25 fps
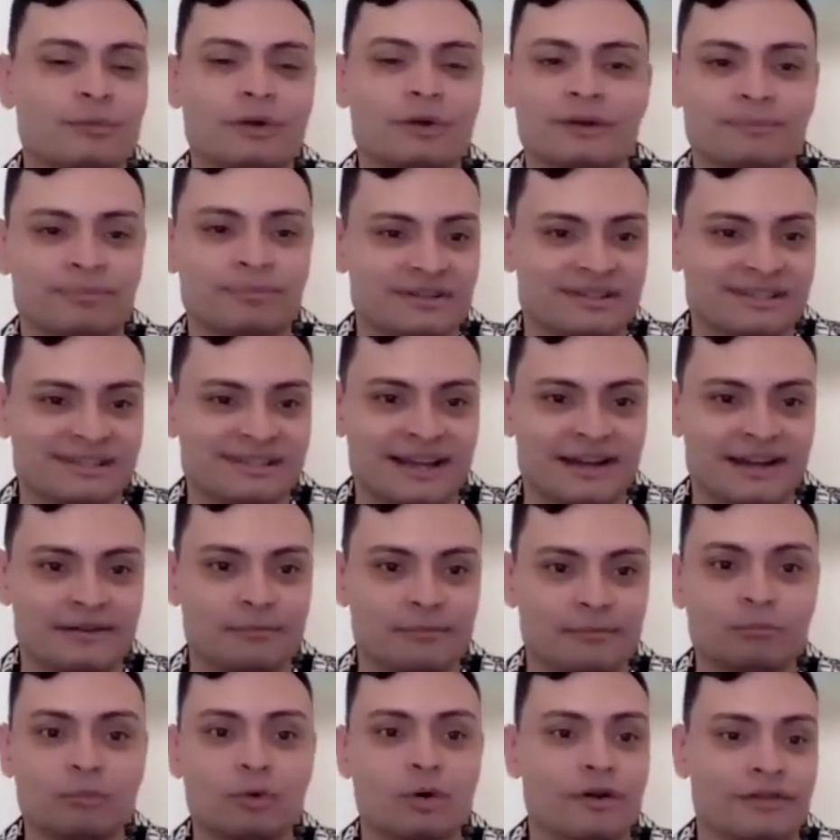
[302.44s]
one percent
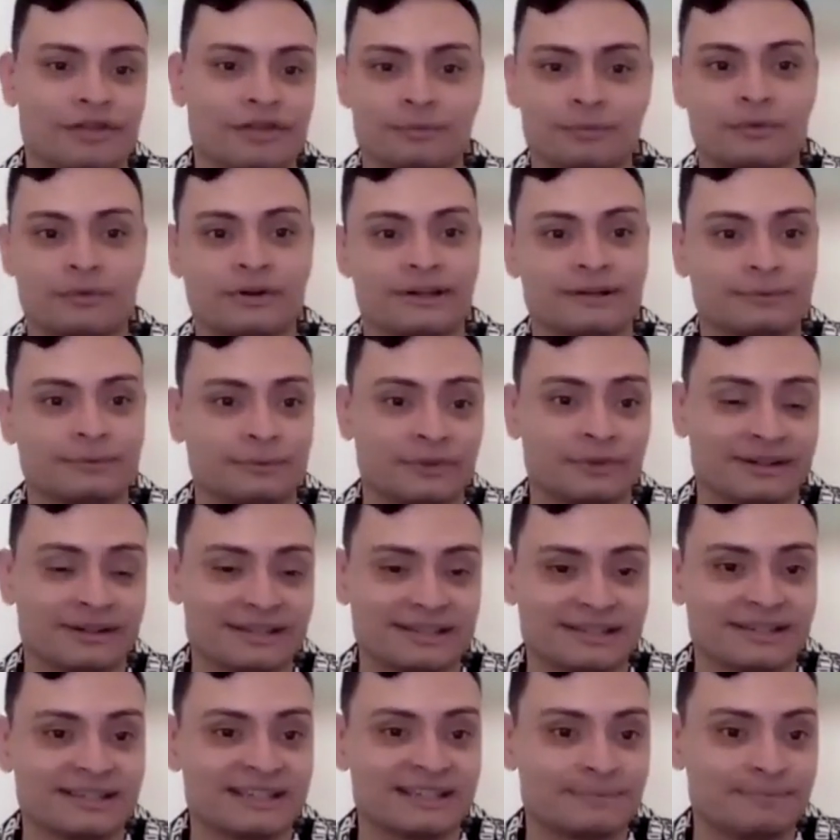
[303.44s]
more than what it, what
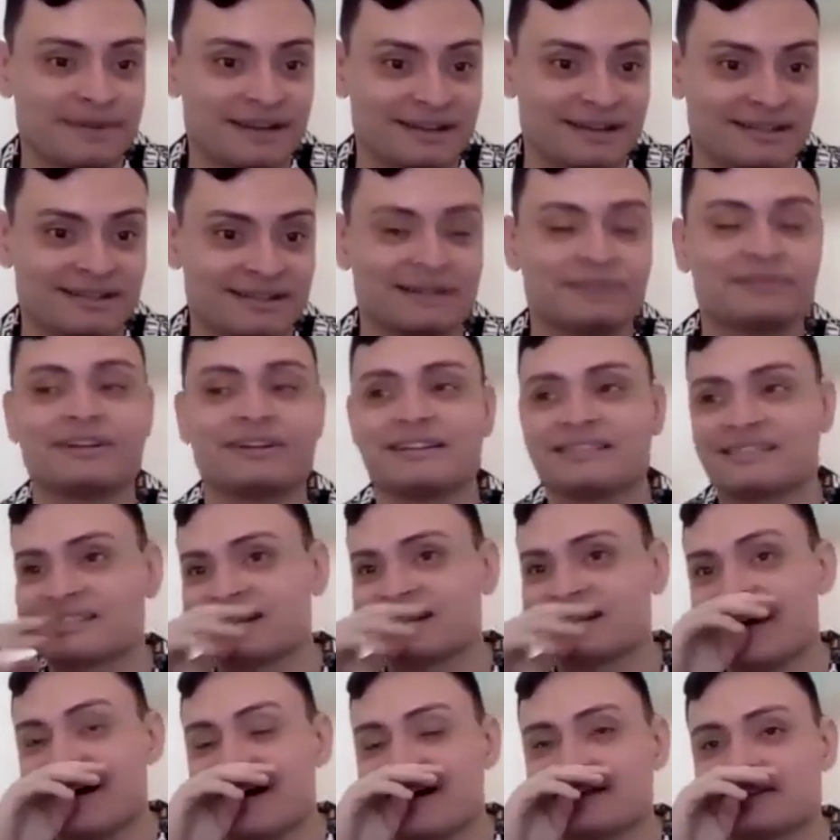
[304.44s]
is expected of us.
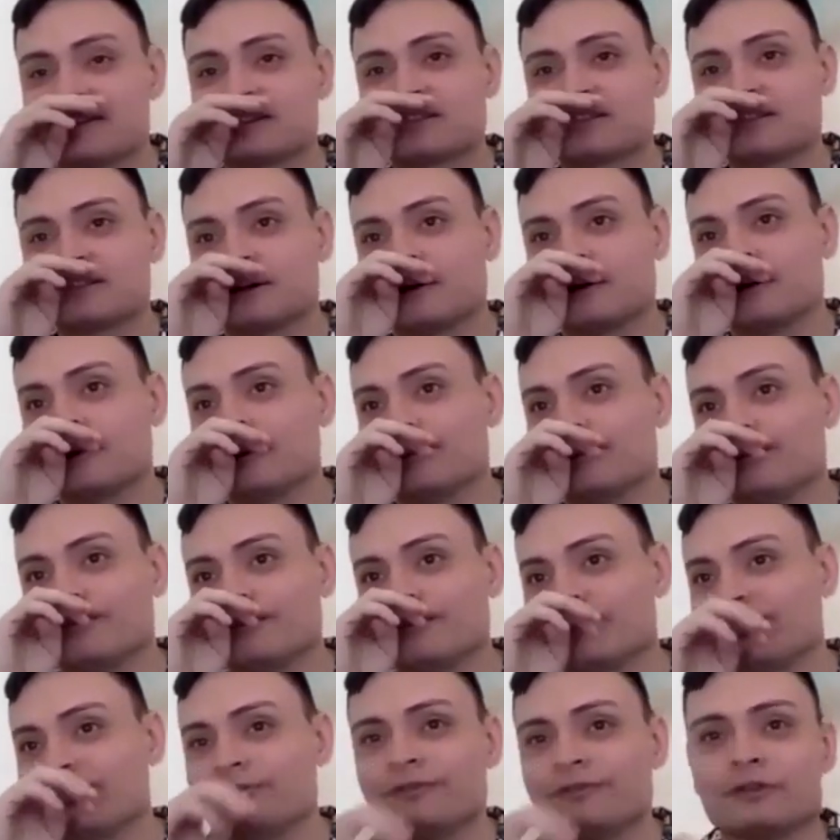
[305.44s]
So
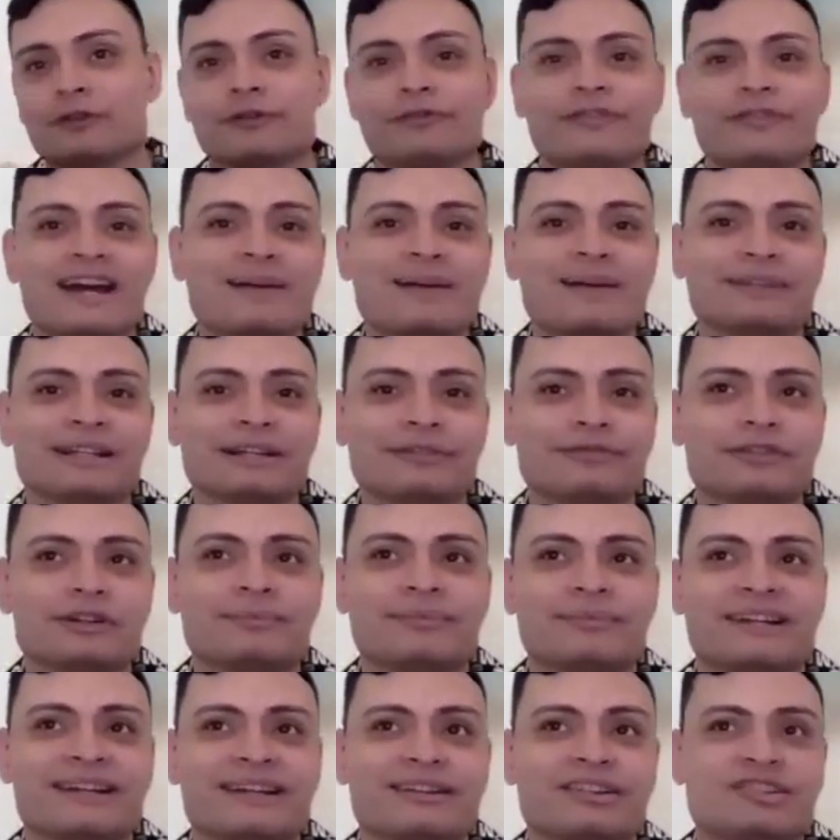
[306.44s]
for family, for
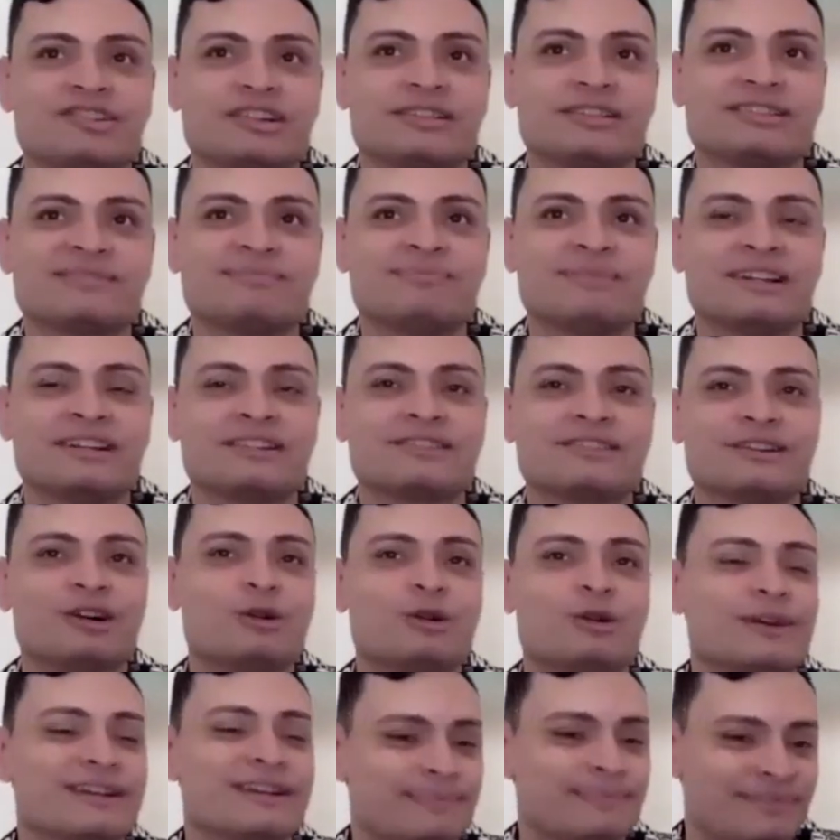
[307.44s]
me, it just means
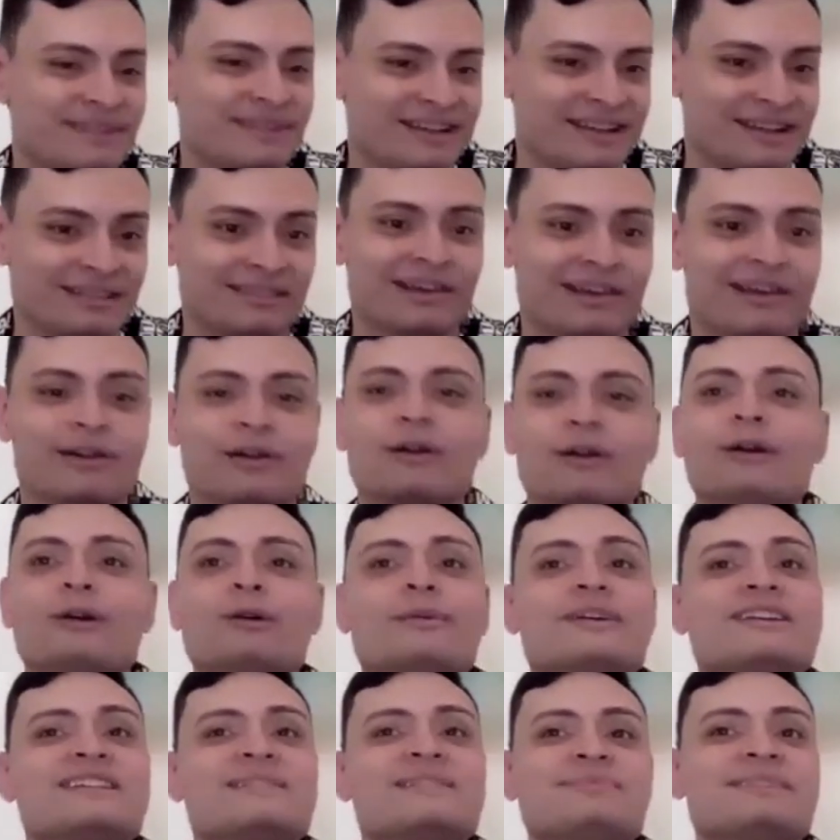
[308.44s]
always being there,
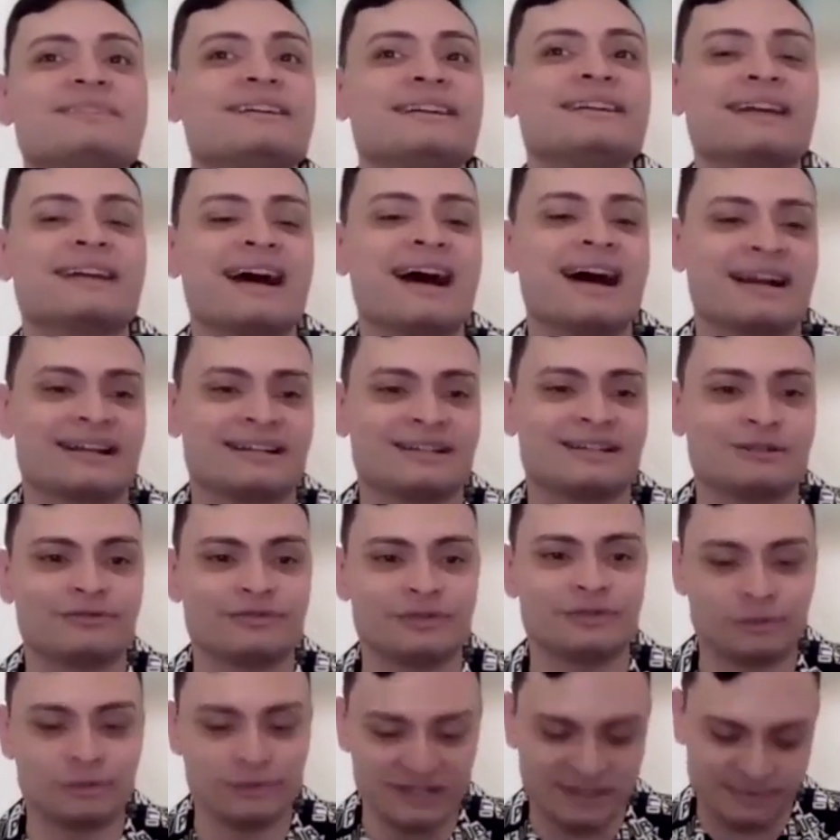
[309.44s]
always being active,
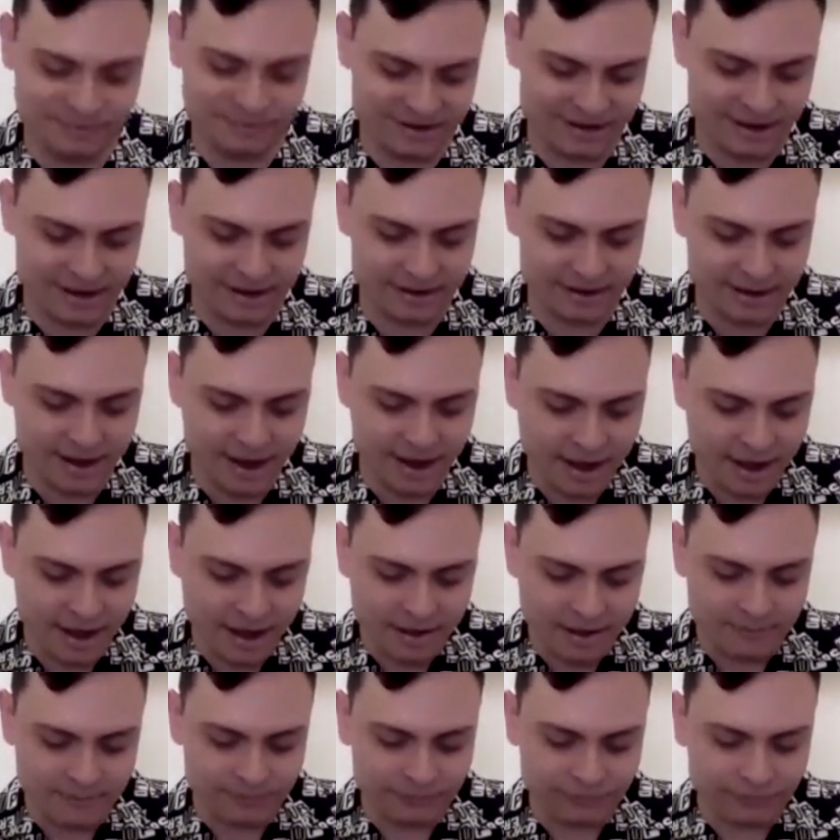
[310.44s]
always being,
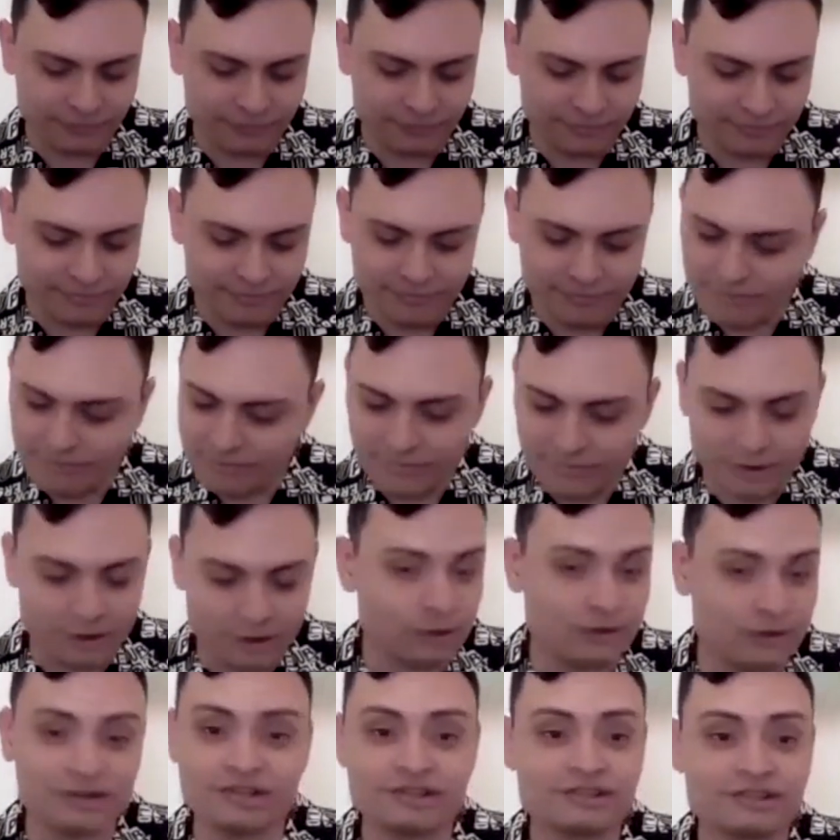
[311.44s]

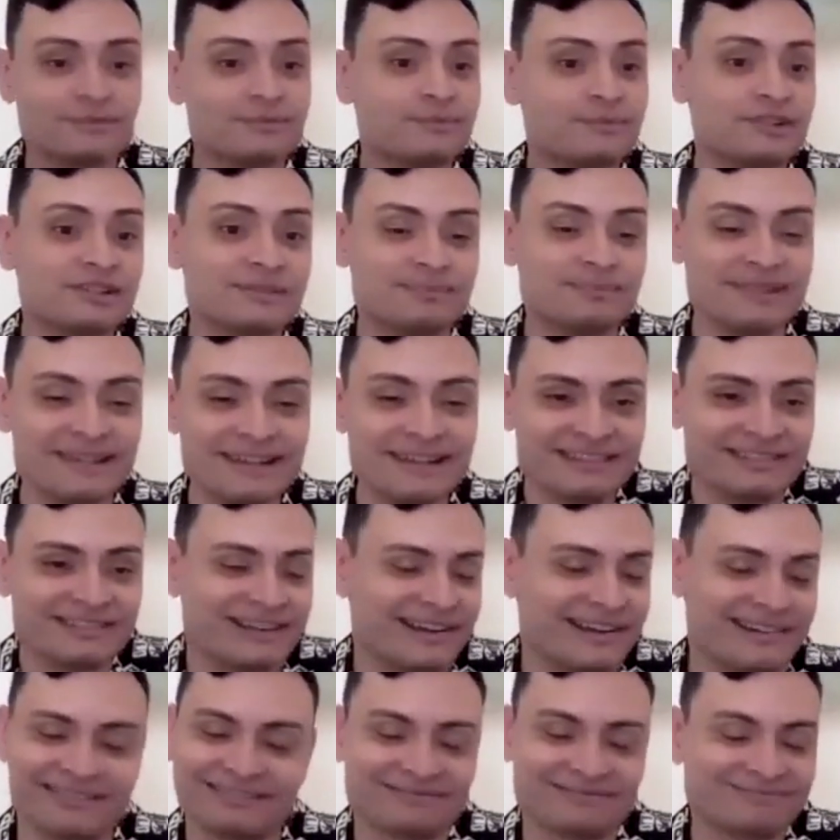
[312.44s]
uh, just just being
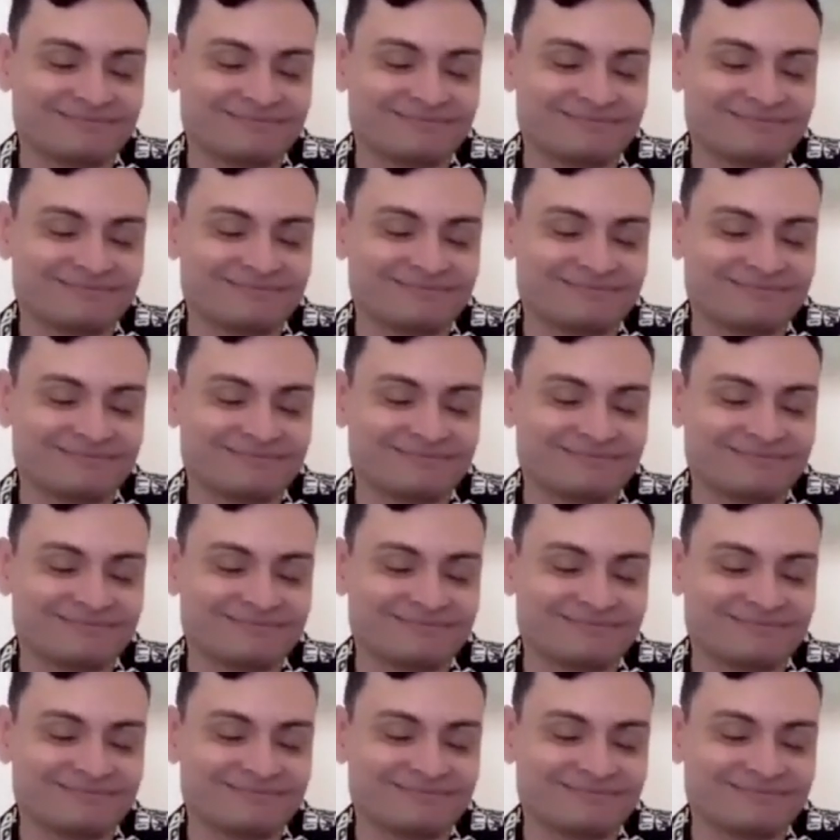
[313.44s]
there.